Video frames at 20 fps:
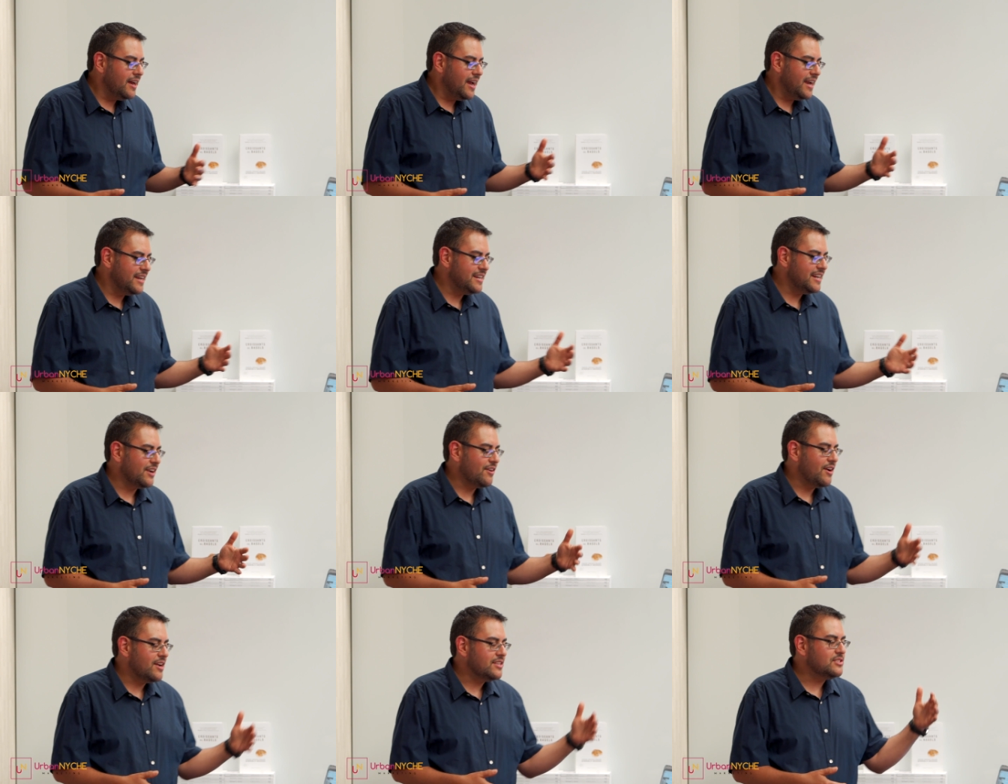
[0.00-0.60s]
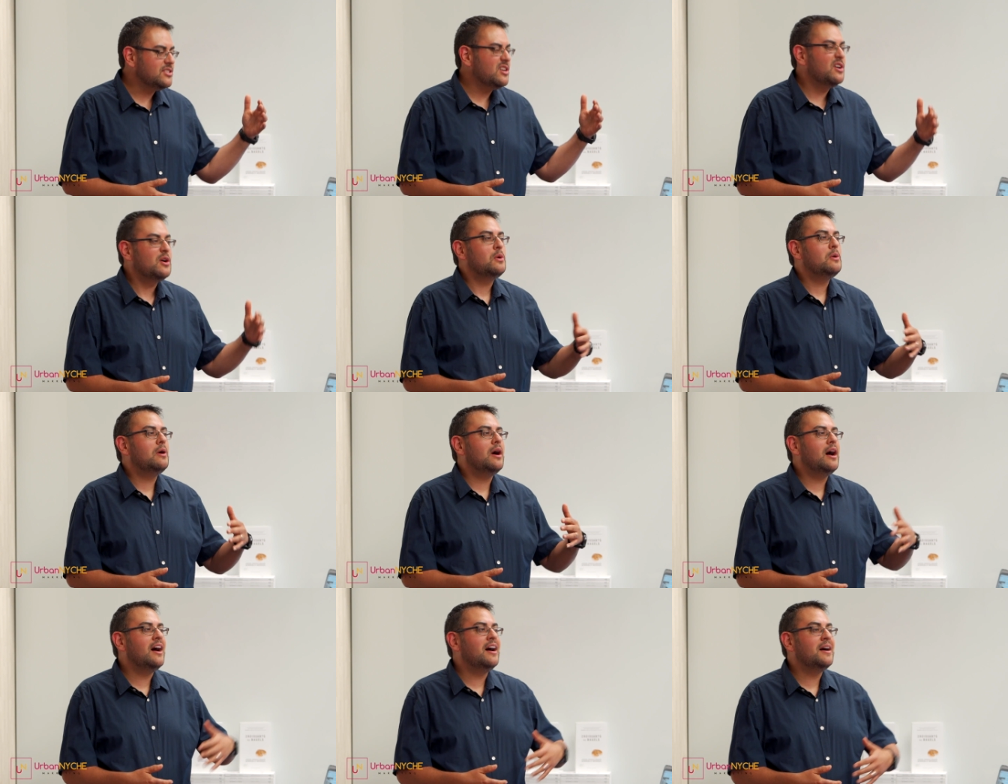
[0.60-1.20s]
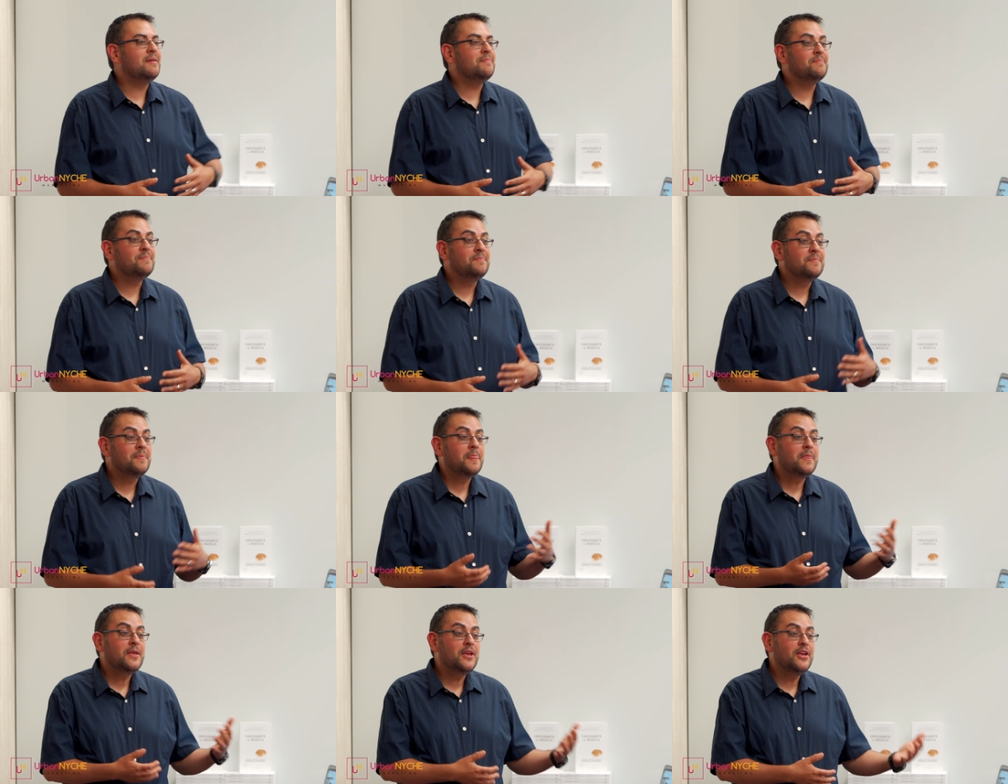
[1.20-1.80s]
I digress. So um,
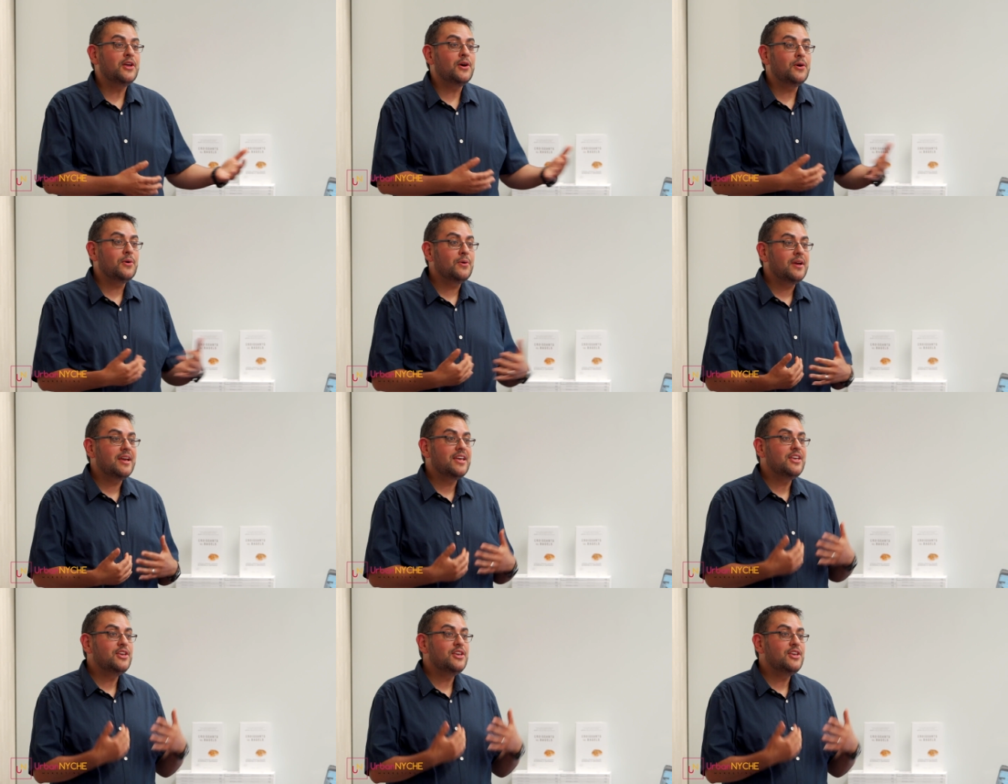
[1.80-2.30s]
you know,